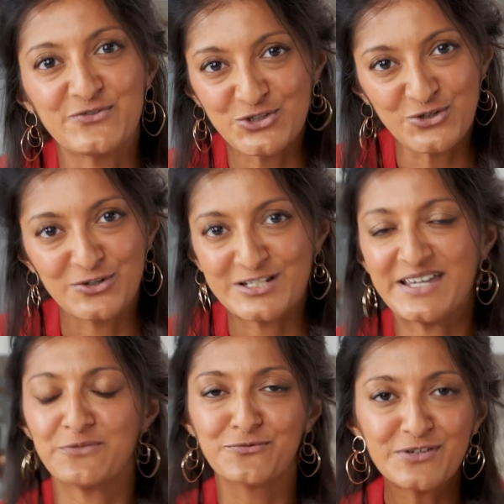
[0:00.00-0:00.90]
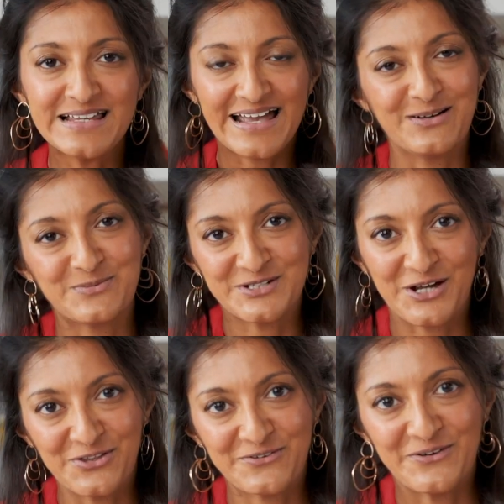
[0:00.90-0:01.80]
of the chocolate. It really helps to
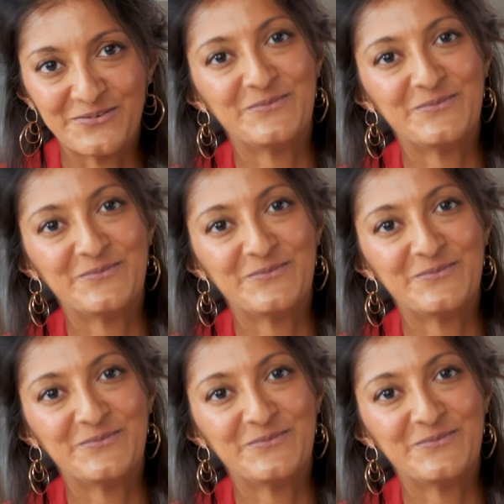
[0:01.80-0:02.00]
cut through.